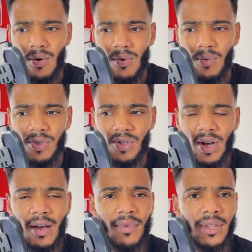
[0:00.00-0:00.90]
will start
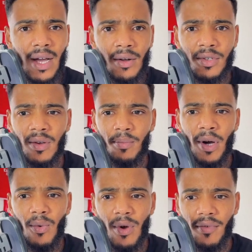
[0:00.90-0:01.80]
having doubts
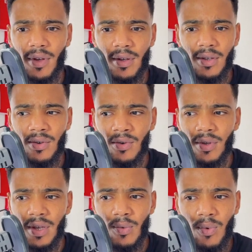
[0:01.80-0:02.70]
about whether
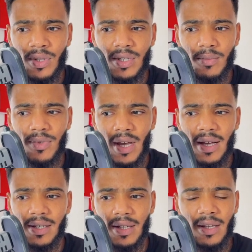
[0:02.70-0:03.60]
he wants him to
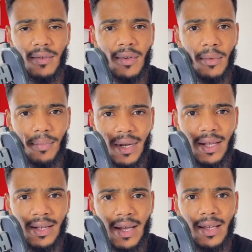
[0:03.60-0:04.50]
actually complete
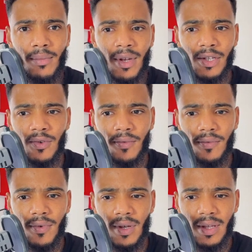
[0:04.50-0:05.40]
90 minutes of
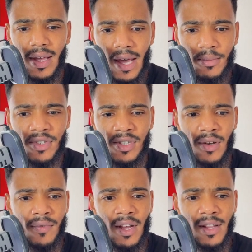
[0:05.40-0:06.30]
games and
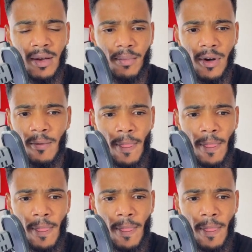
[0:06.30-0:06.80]
stuff like that. But